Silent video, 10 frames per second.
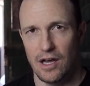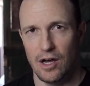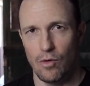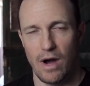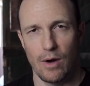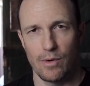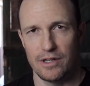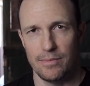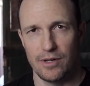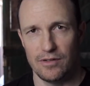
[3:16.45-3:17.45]
while we're
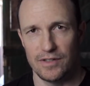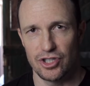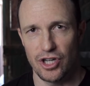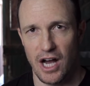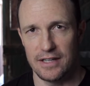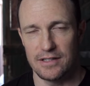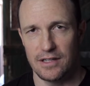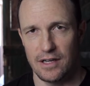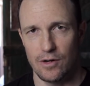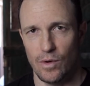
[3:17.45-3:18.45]
in the middle of a shot.
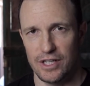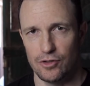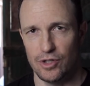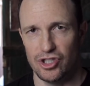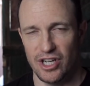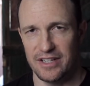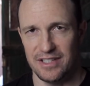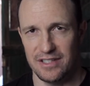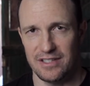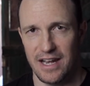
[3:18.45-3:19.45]
I don't want it to adjust
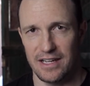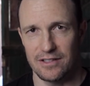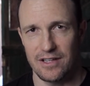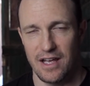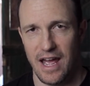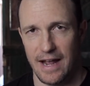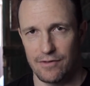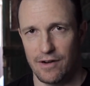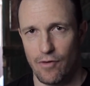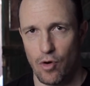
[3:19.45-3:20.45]
its settings
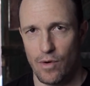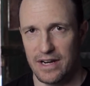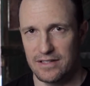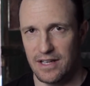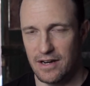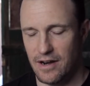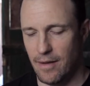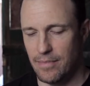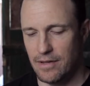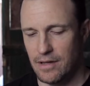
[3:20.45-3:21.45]
after I've already set it
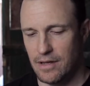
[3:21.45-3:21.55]
up.